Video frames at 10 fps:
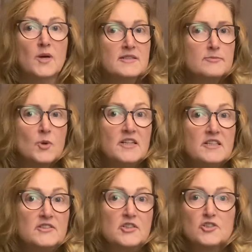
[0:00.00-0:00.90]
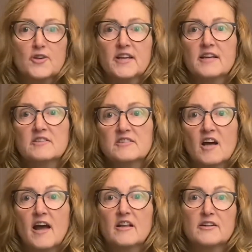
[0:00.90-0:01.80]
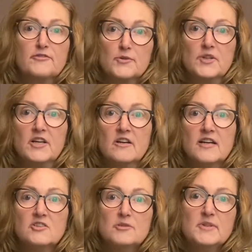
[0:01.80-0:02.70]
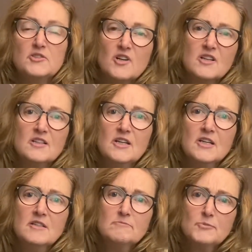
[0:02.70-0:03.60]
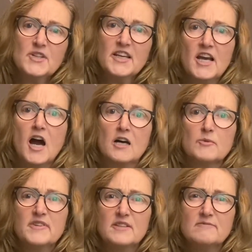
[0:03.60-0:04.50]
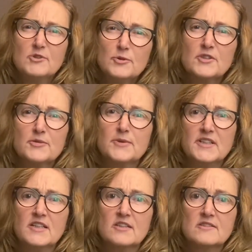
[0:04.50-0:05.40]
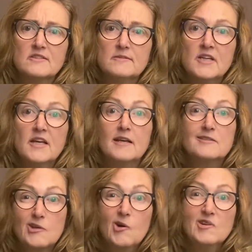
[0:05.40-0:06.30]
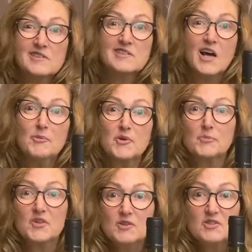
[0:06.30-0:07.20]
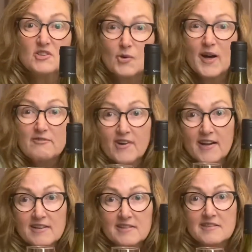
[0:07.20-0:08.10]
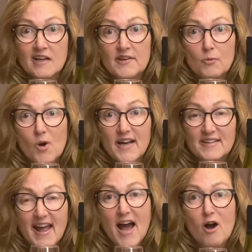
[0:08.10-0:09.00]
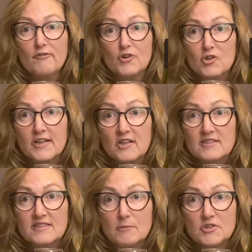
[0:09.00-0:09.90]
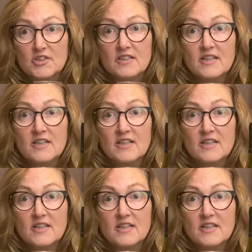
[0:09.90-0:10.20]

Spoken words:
is more easier drinking style and fruitier and should be drunk pretty young, within 2 to 3 years. Its goal is to help the producer, quite frankly, sell their wine now for early consumption.